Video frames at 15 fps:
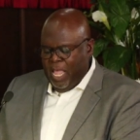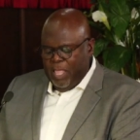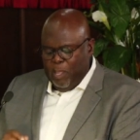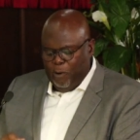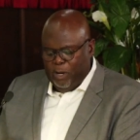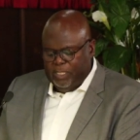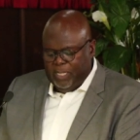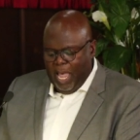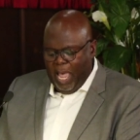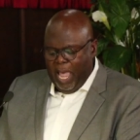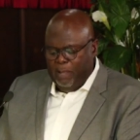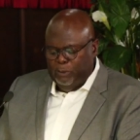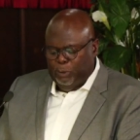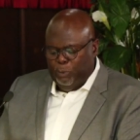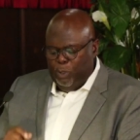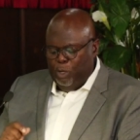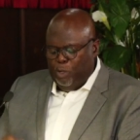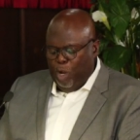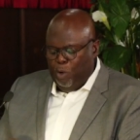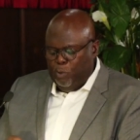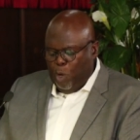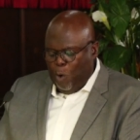There are times when you
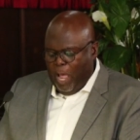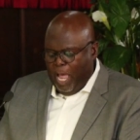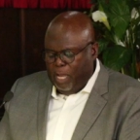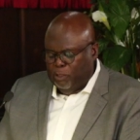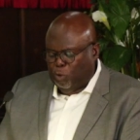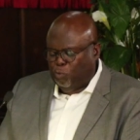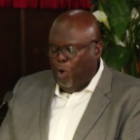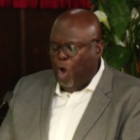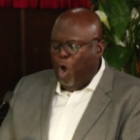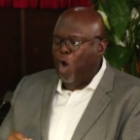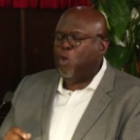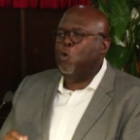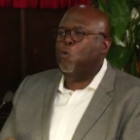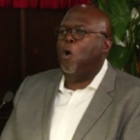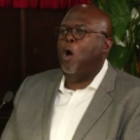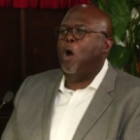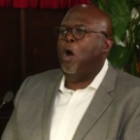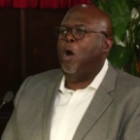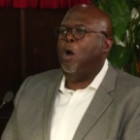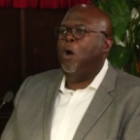don't know how strong you are